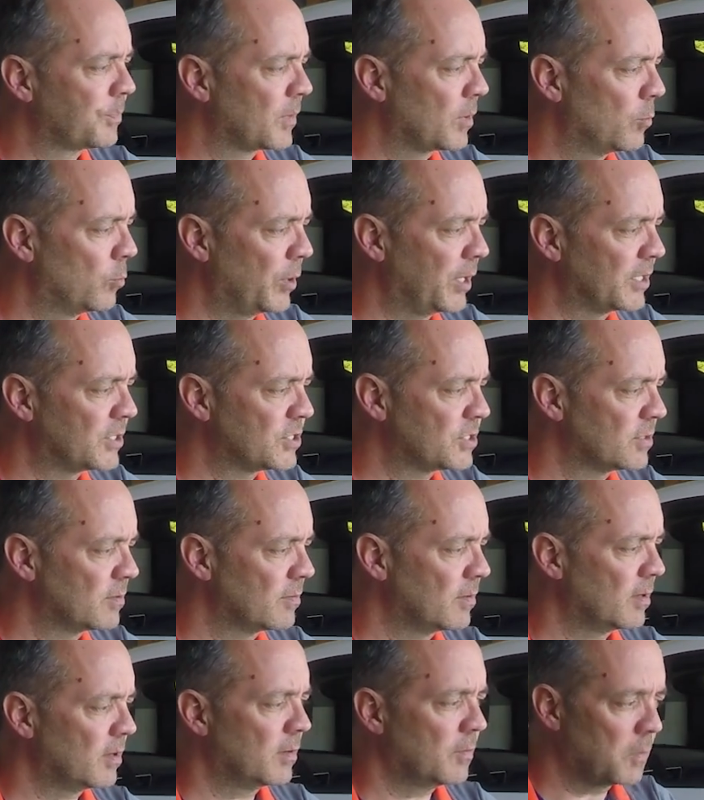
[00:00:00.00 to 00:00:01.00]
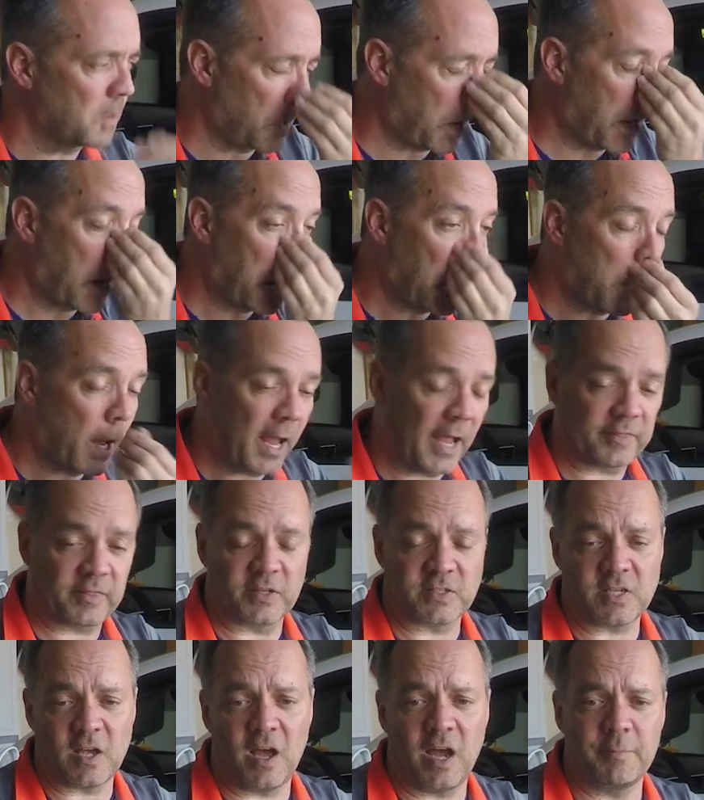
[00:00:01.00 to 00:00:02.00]
which at the
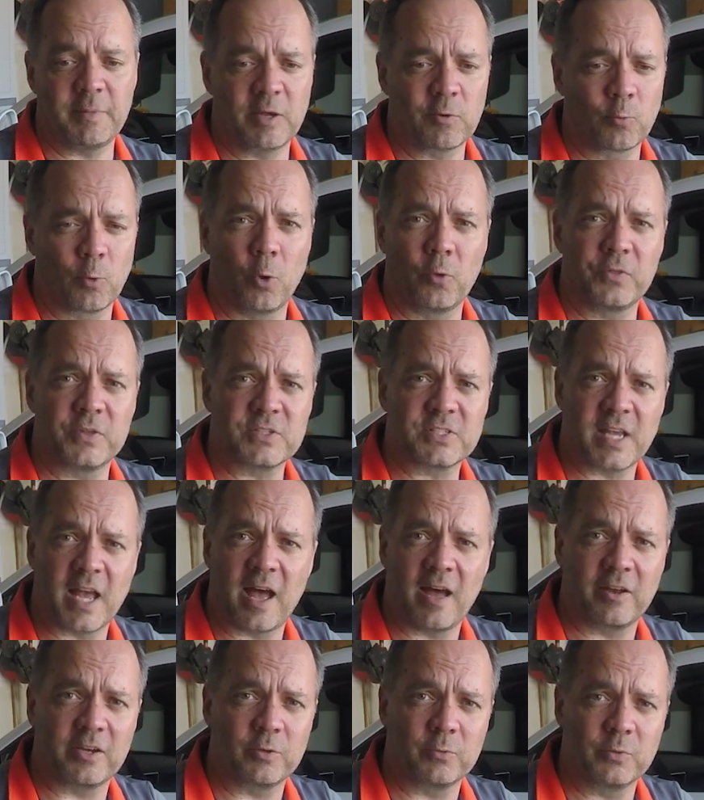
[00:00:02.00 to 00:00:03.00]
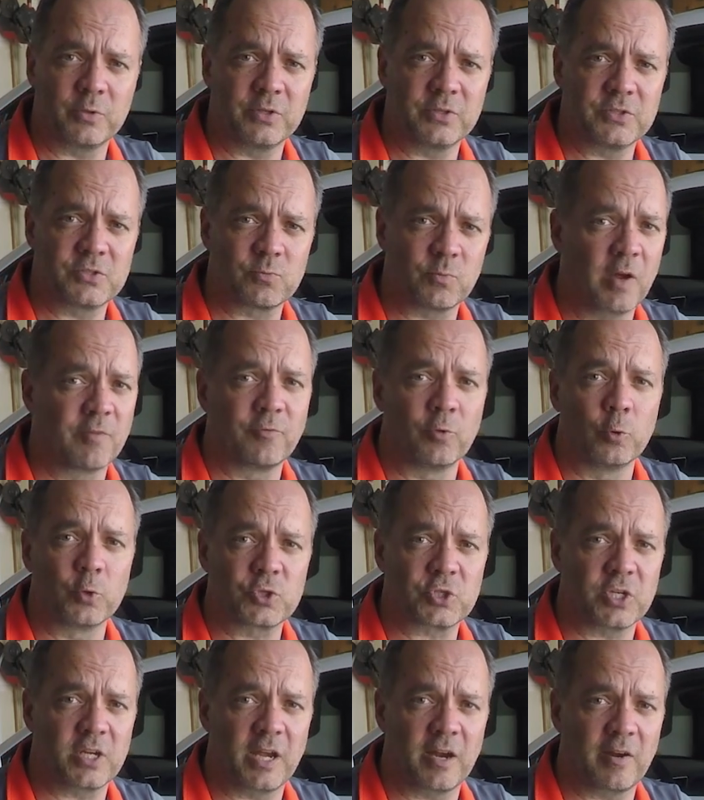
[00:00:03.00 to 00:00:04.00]
time they rolled this out, it was
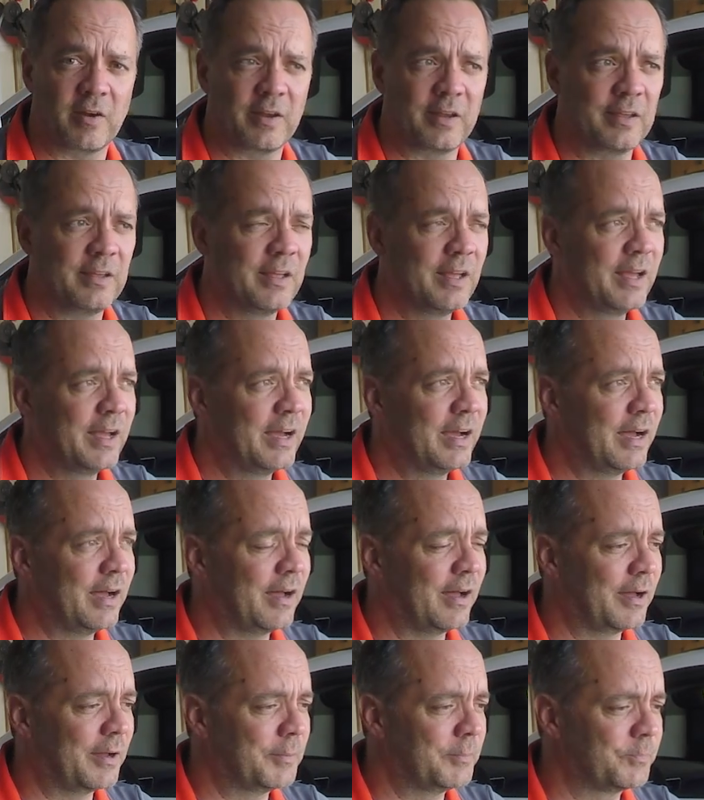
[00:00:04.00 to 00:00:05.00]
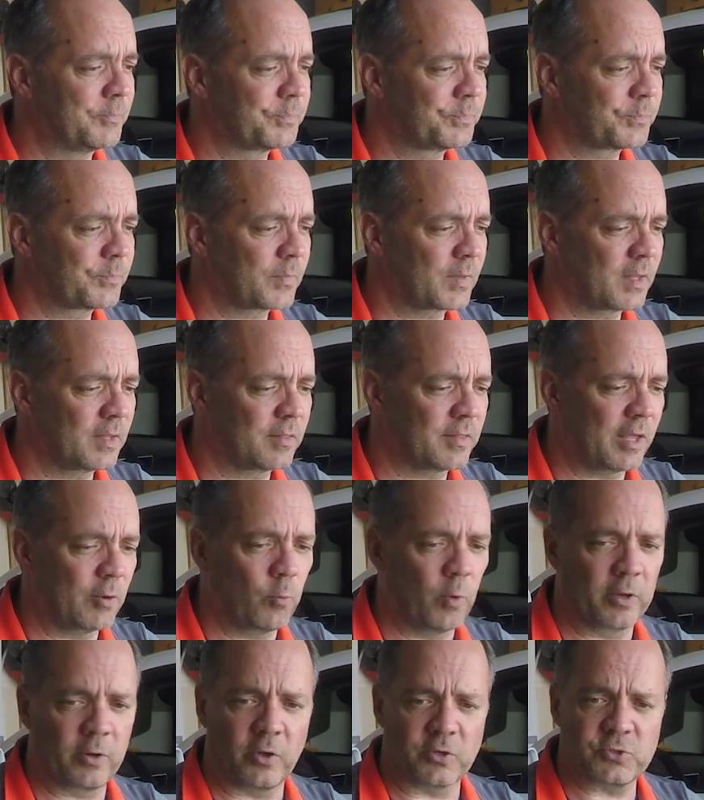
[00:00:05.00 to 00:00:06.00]
revolutionary. They
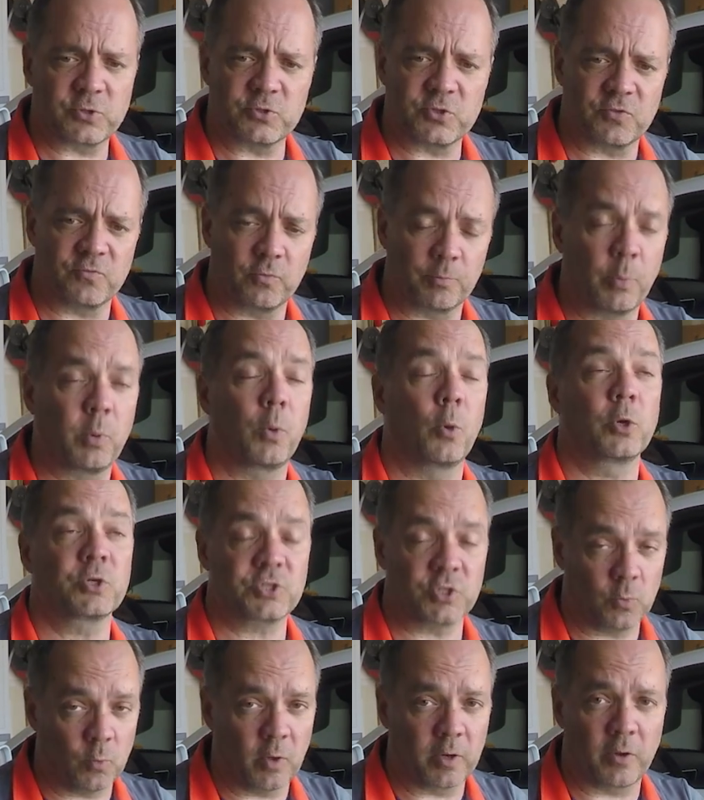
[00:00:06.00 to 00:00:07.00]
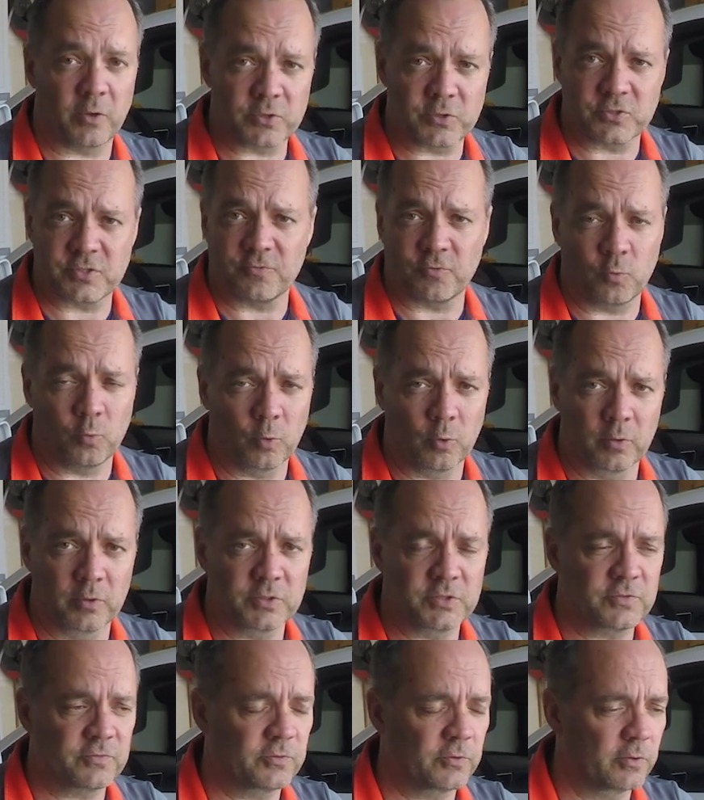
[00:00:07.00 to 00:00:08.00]
won all sorts of, Porsche won all sorts of
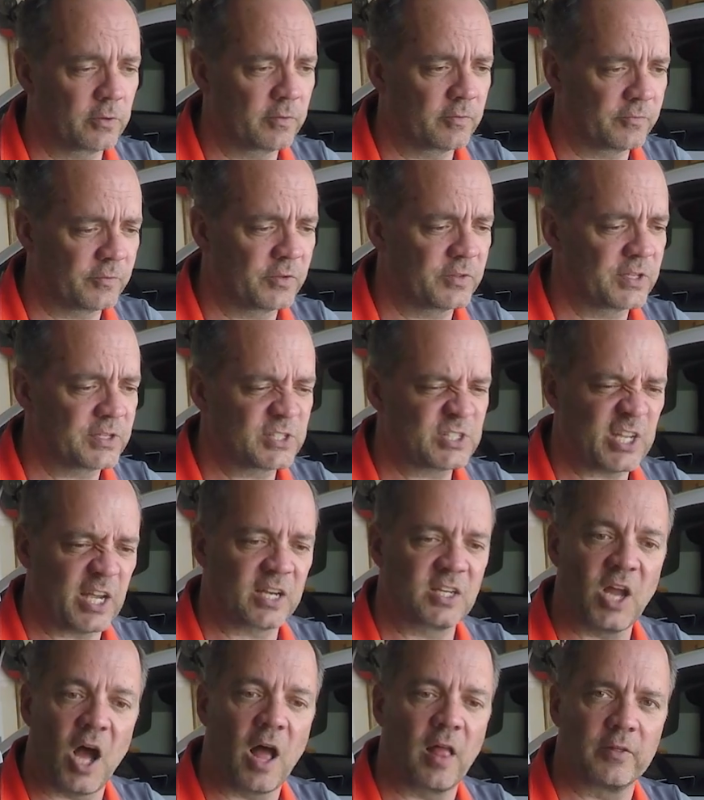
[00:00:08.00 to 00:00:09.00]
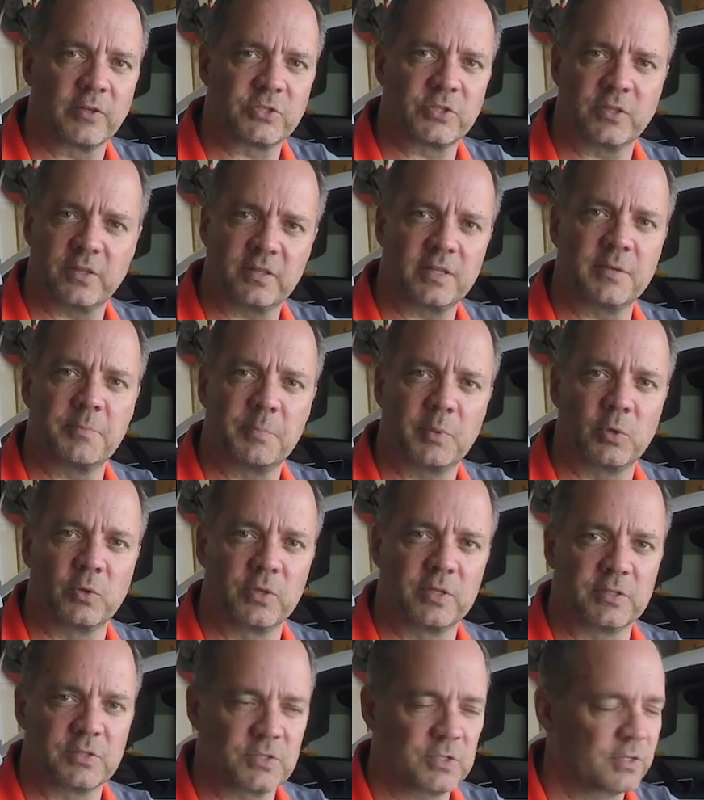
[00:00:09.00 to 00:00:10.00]
awards for this technology that they built
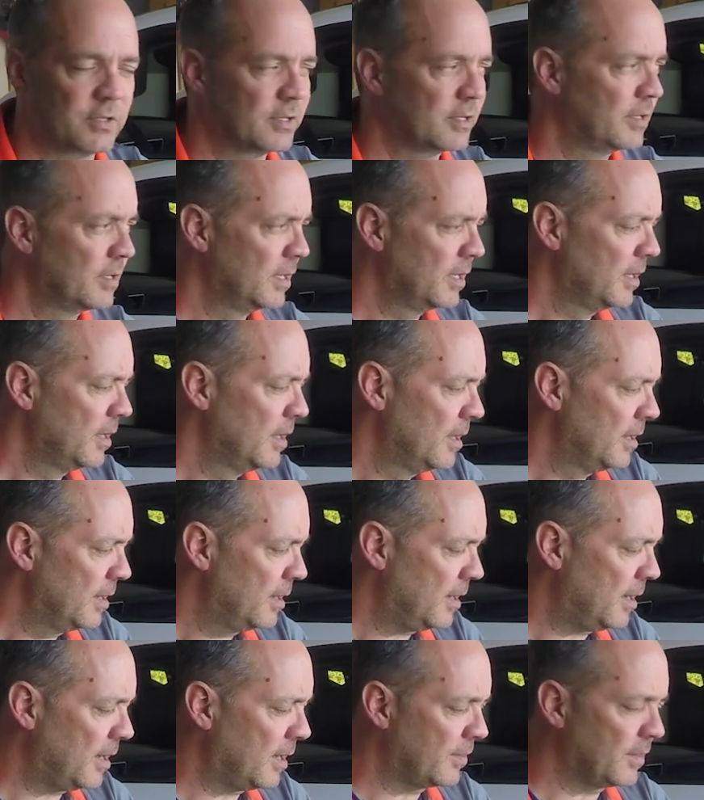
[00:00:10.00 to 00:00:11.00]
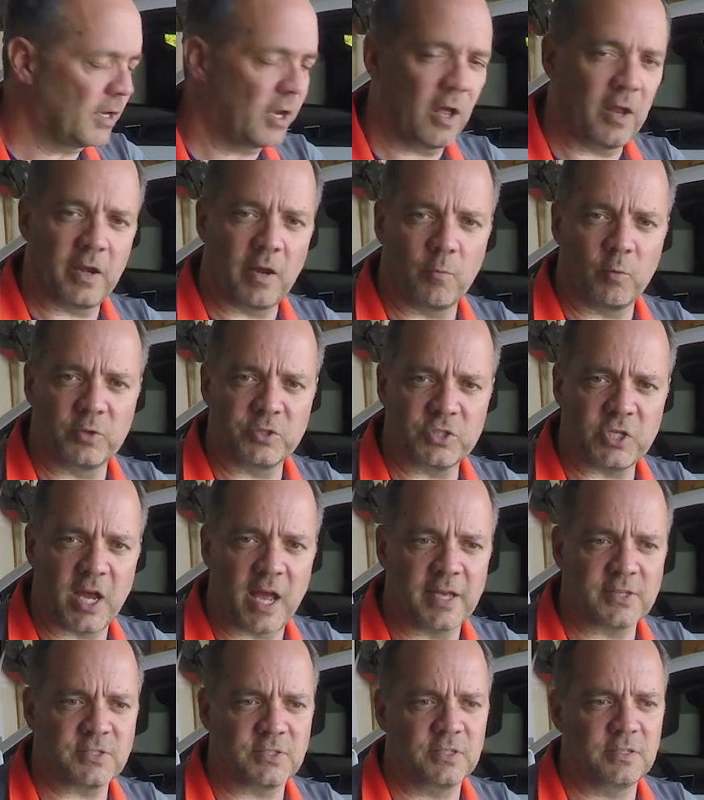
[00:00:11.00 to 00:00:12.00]
into the 991
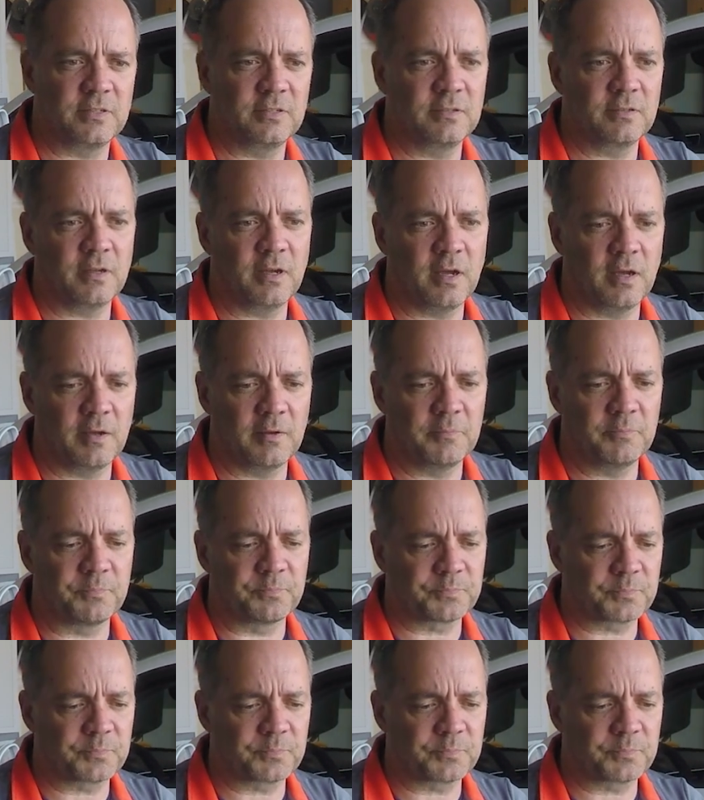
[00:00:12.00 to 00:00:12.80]
chassis and